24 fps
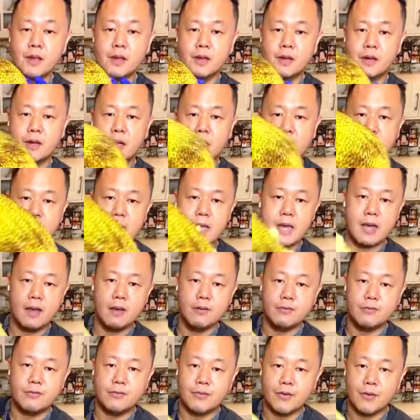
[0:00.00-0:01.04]
cut in
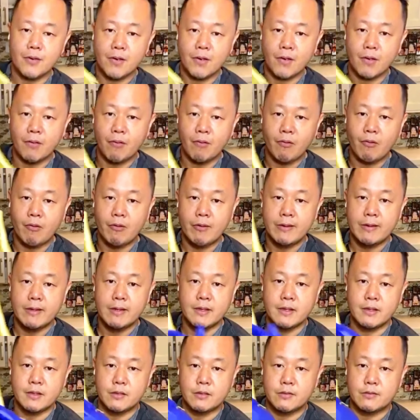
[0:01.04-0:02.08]
half,
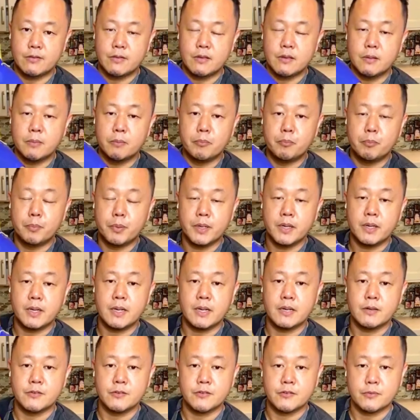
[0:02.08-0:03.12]
you see the big
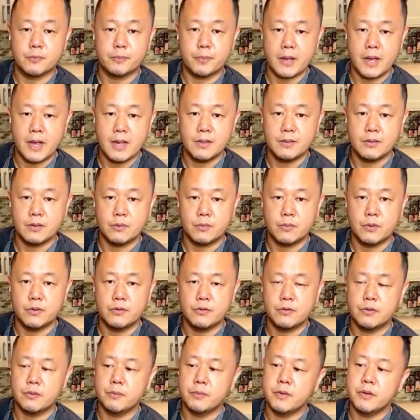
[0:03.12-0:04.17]
kind of spine that runs
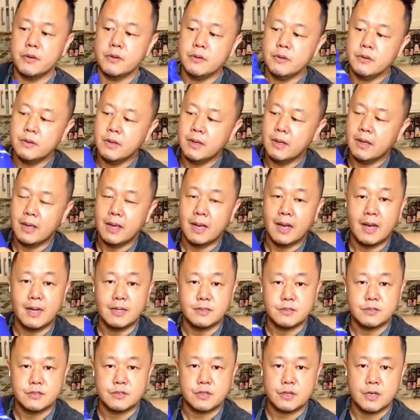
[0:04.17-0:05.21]
in the middle. I
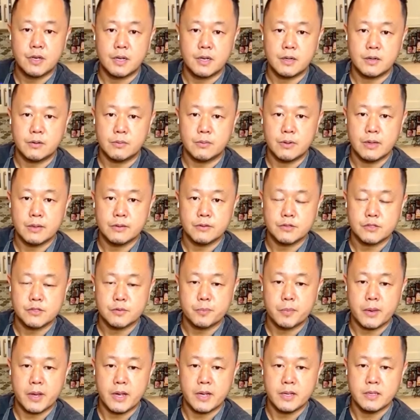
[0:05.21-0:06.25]
just cut around the
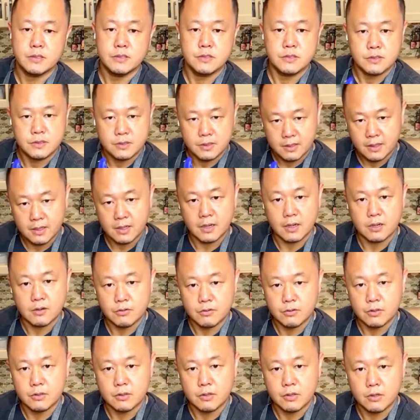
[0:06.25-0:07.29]
spines to get
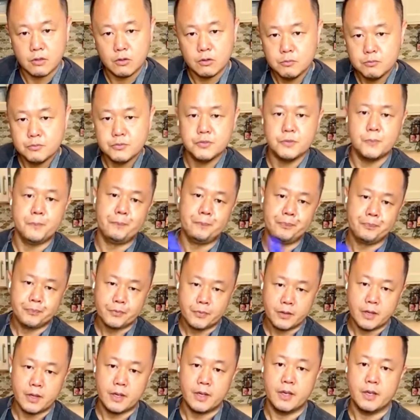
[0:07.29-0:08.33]
under the lobes,
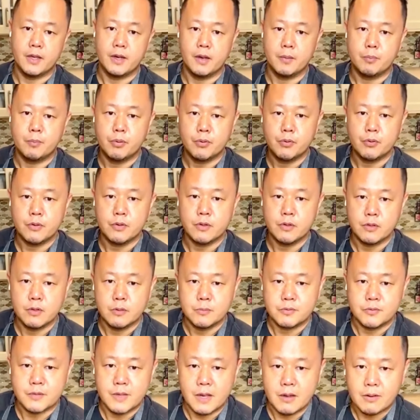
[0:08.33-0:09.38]
and I'll pull the
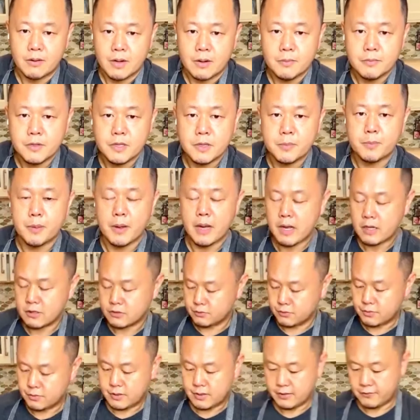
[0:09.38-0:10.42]
lobes out. How many pods
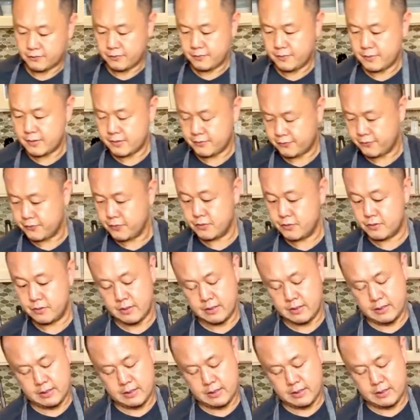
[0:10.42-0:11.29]
will you get from that fruit?